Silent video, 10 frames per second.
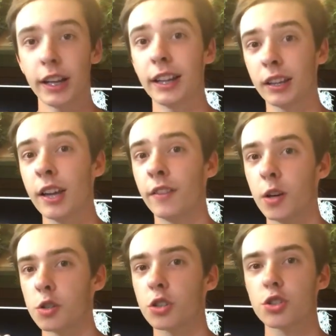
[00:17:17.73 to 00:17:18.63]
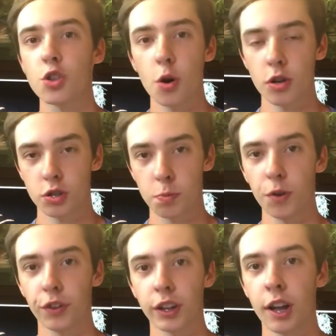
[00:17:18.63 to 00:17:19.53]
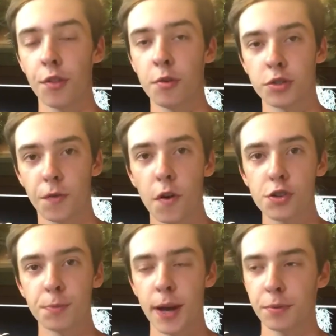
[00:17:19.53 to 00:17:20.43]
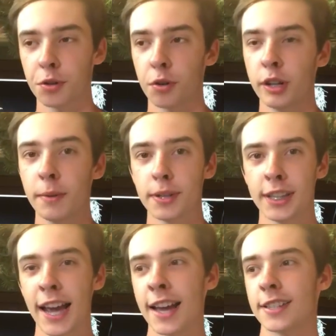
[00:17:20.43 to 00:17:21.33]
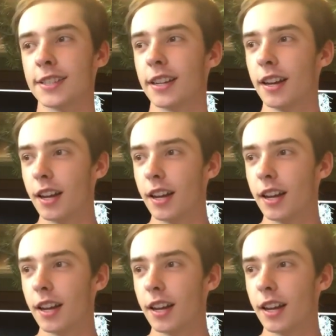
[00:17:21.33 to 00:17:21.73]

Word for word: It lived. It was so it was perfectly healthy. It was a false map turtle. I named it Taz.